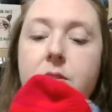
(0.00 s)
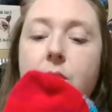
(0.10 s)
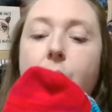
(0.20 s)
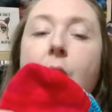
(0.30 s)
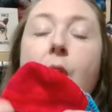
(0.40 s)

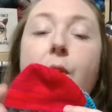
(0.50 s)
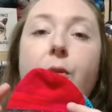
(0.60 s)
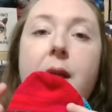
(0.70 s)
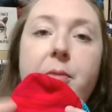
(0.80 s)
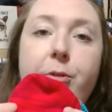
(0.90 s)
So
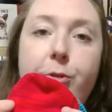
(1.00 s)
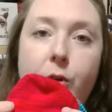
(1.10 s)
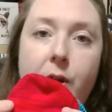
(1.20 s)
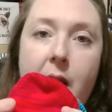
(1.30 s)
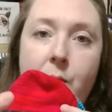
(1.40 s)
right
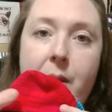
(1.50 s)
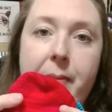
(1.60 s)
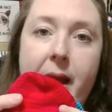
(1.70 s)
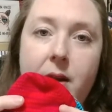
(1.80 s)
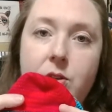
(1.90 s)
before I went
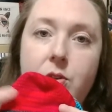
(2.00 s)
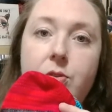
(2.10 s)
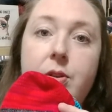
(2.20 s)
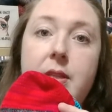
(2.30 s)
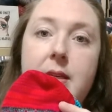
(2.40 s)
back
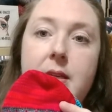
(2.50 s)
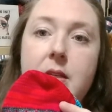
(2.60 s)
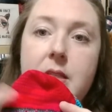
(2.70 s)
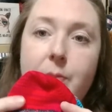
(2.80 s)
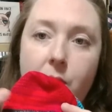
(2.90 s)
to the
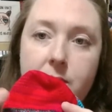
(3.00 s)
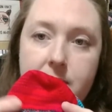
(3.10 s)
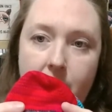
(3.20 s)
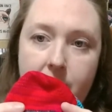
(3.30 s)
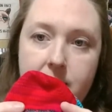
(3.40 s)
smaller
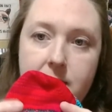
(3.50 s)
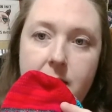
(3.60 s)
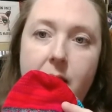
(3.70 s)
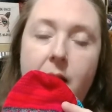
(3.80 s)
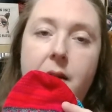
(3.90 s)
size
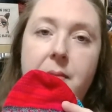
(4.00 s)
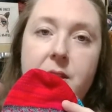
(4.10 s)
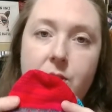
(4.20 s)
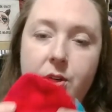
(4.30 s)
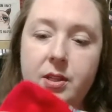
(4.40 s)
and
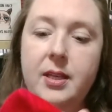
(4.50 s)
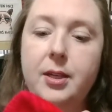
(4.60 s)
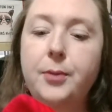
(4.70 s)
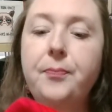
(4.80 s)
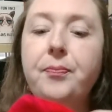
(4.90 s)
started the heel,